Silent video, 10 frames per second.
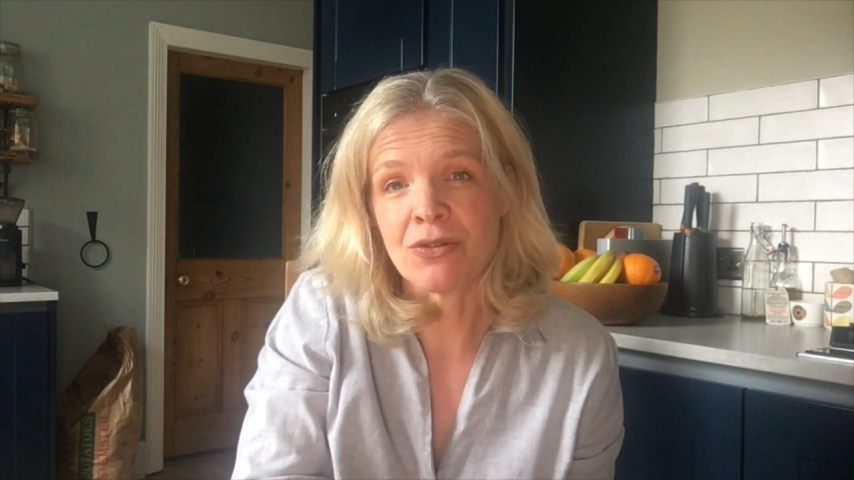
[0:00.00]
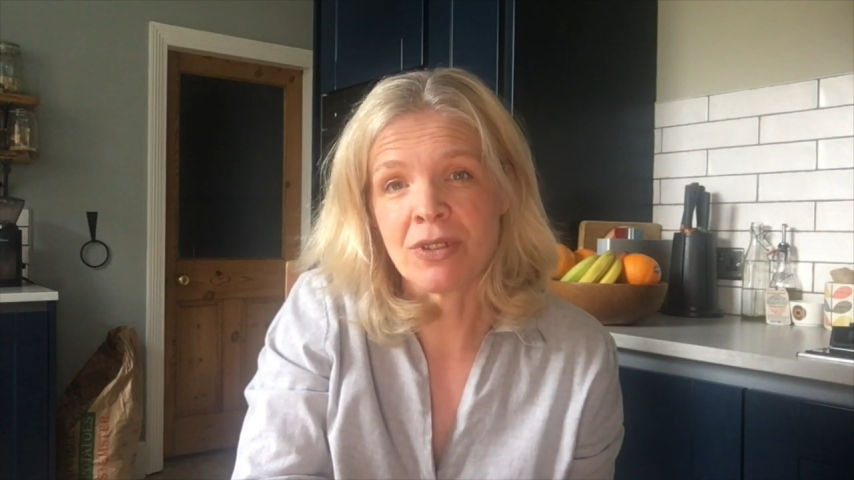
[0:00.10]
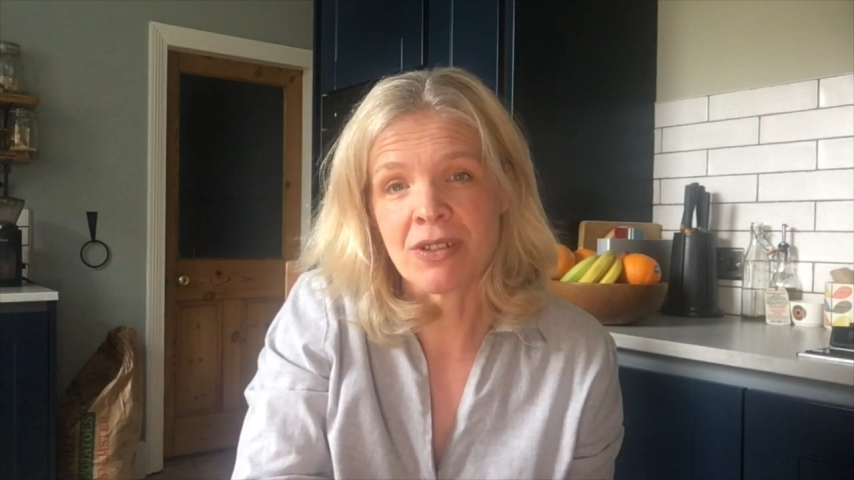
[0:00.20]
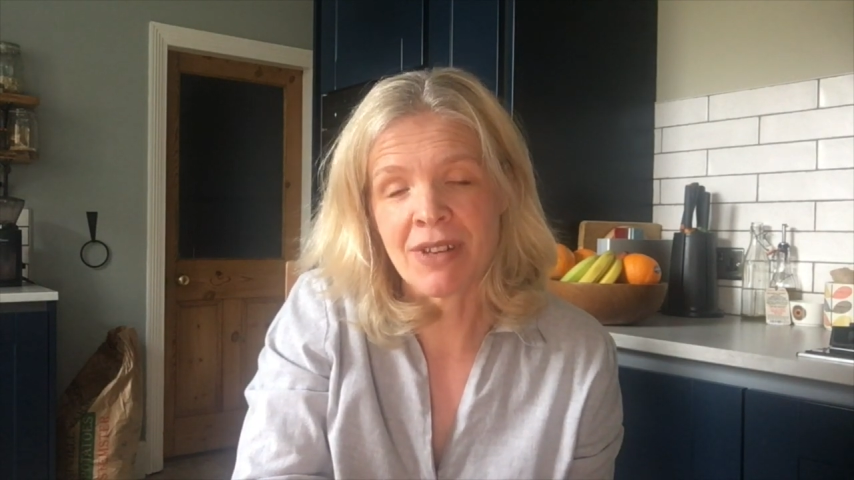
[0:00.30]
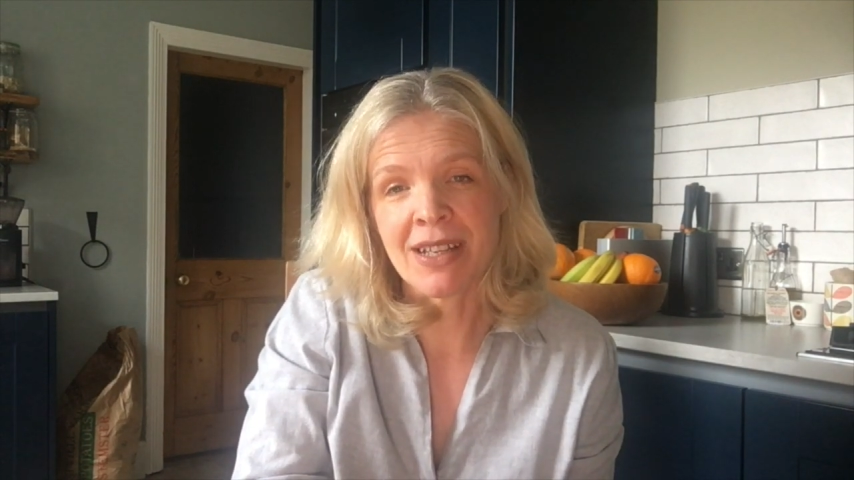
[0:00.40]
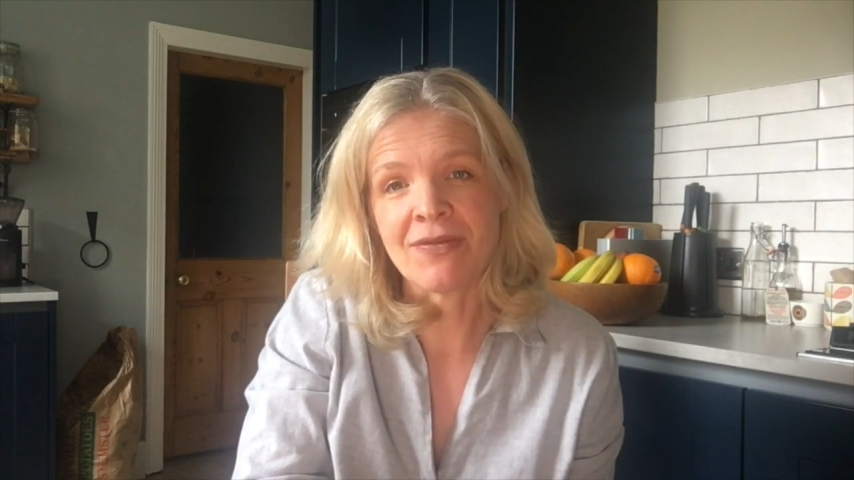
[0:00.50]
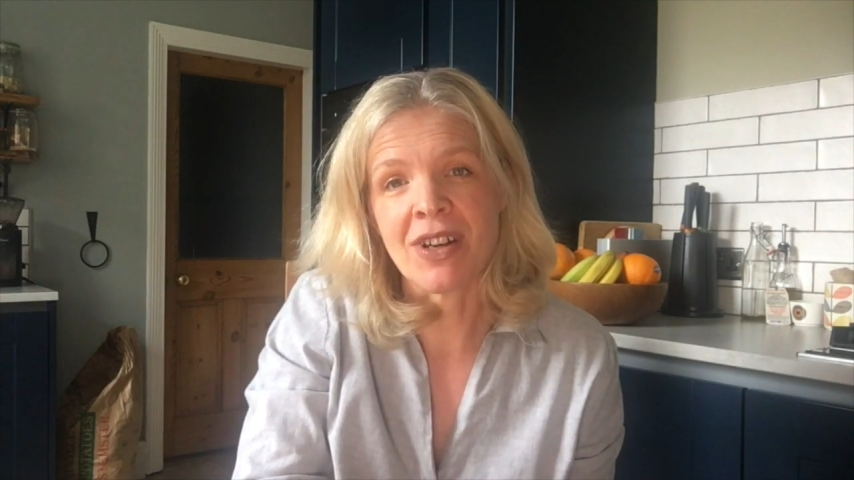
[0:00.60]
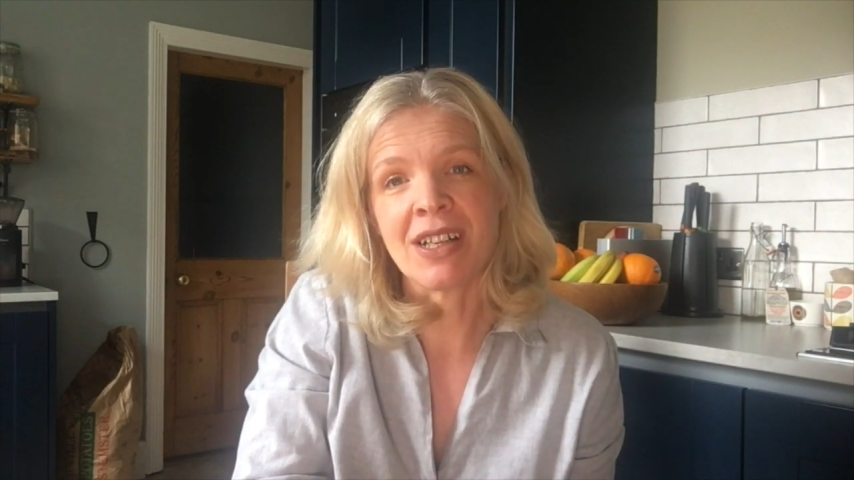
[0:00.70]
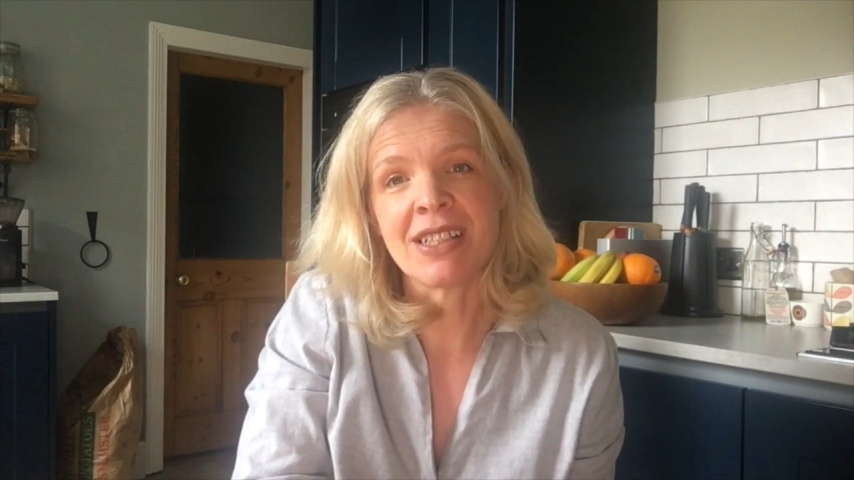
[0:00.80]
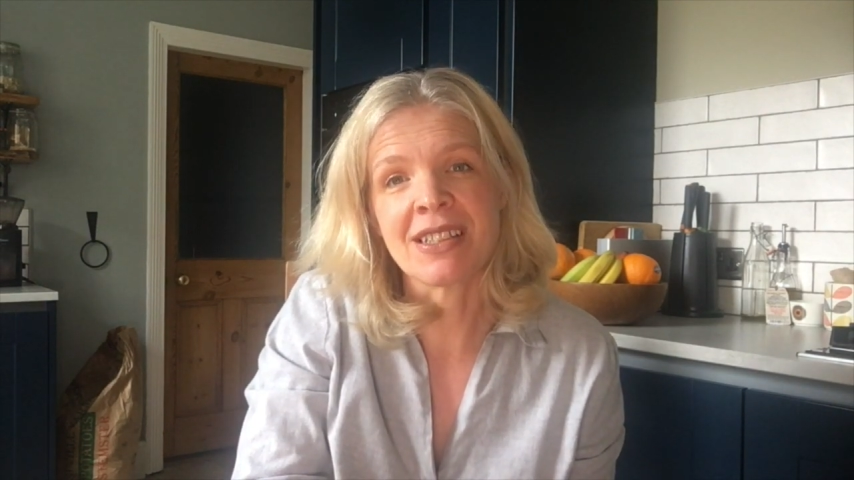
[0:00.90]
all the great
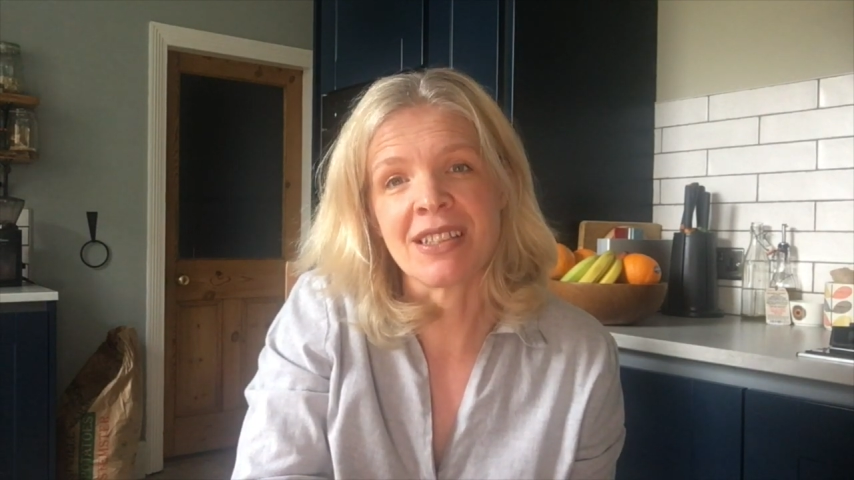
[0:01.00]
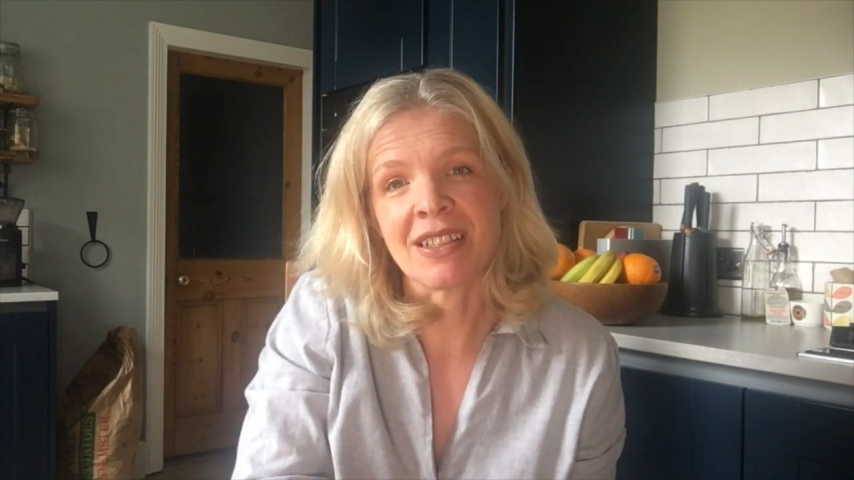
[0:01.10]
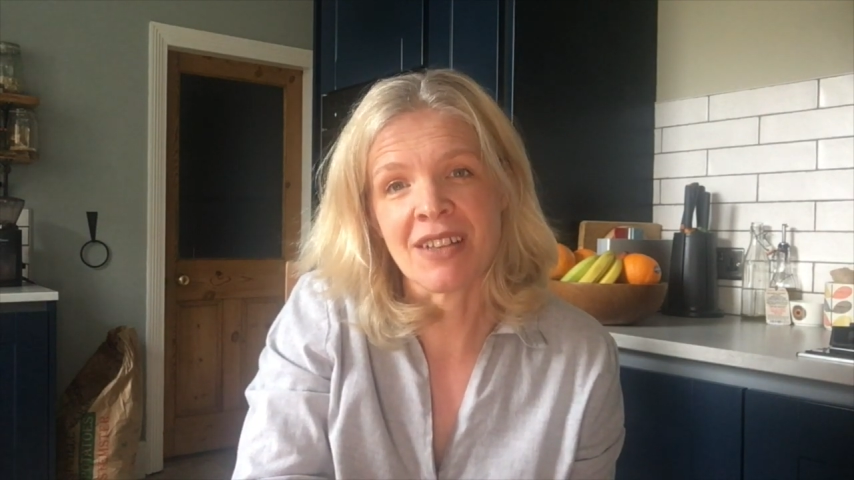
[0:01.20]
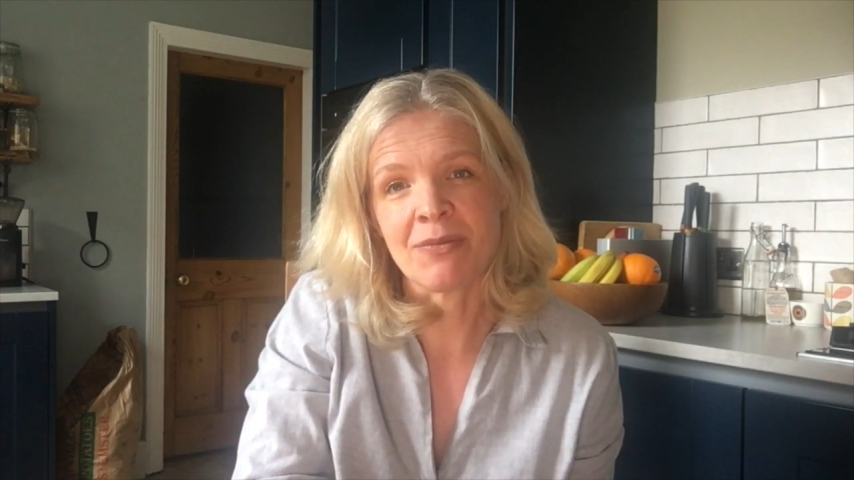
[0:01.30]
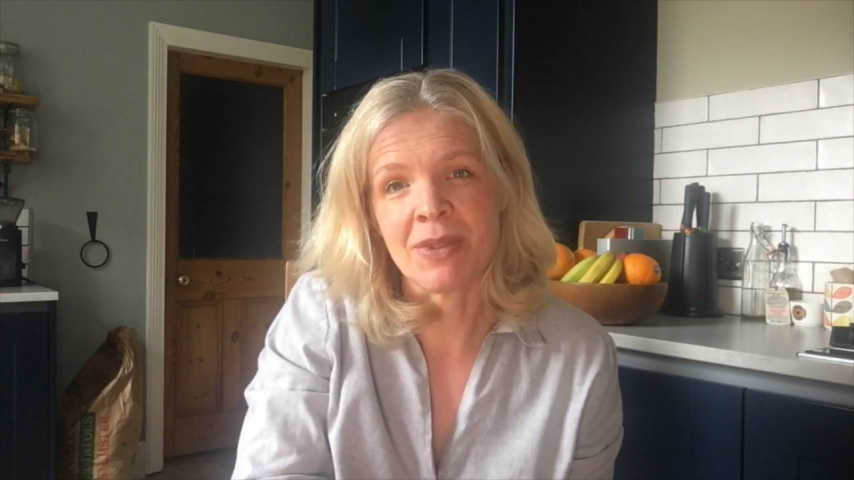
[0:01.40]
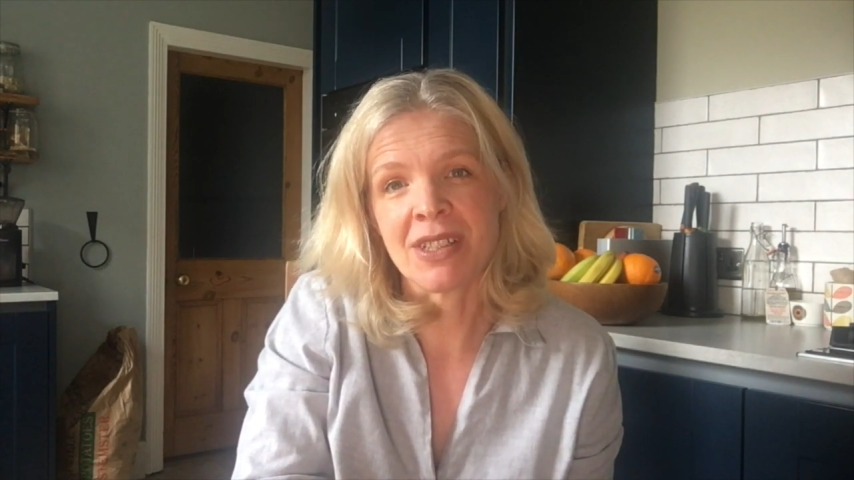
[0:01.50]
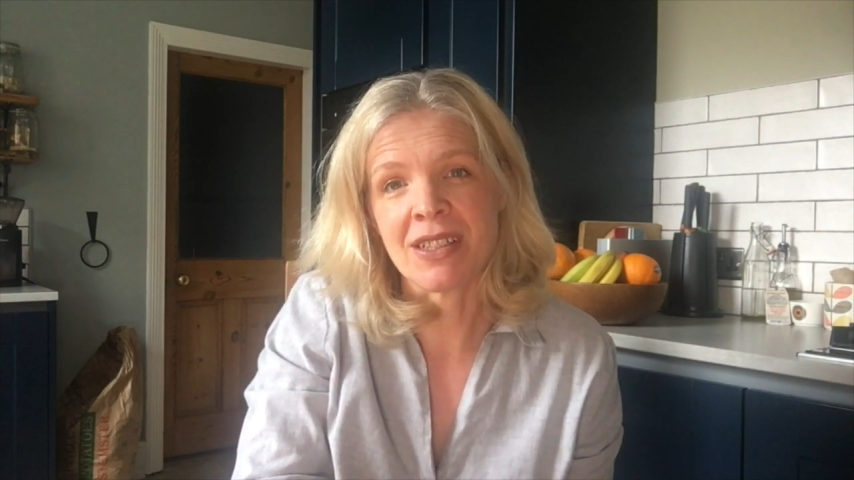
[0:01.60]
advice that the government